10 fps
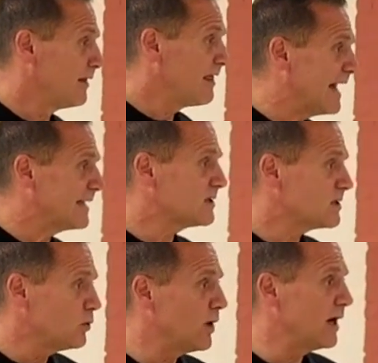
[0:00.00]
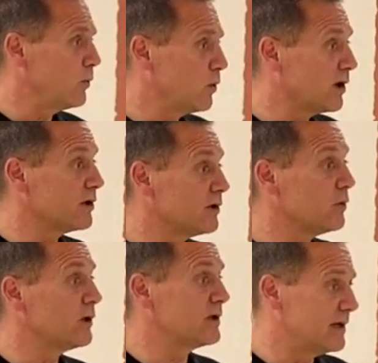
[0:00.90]
That's the way we're going to
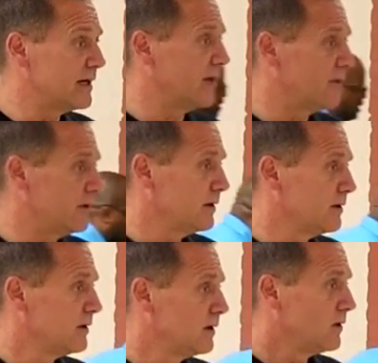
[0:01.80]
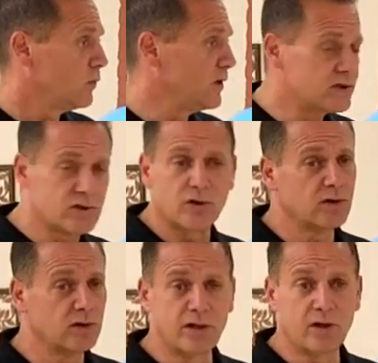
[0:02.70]
do it together. We
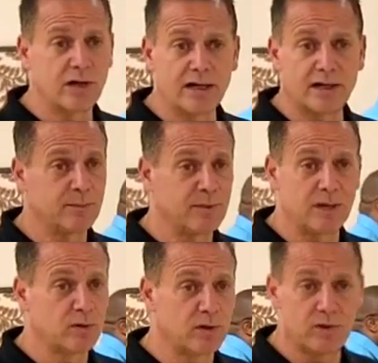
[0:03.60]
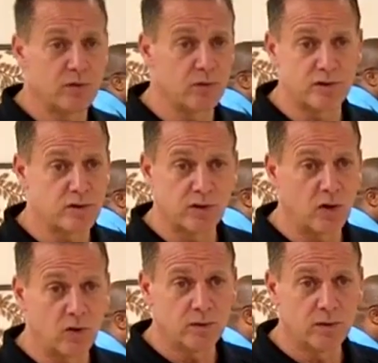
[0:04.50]
certainly are not going to be able to do this
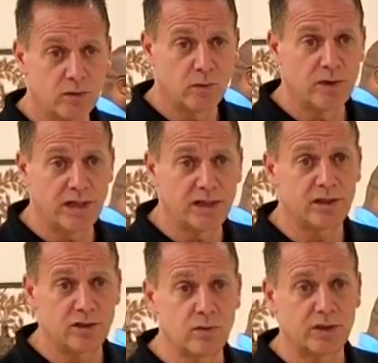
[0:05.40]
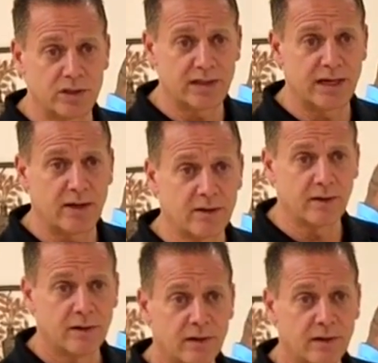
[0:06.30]
alone. We need to do it together.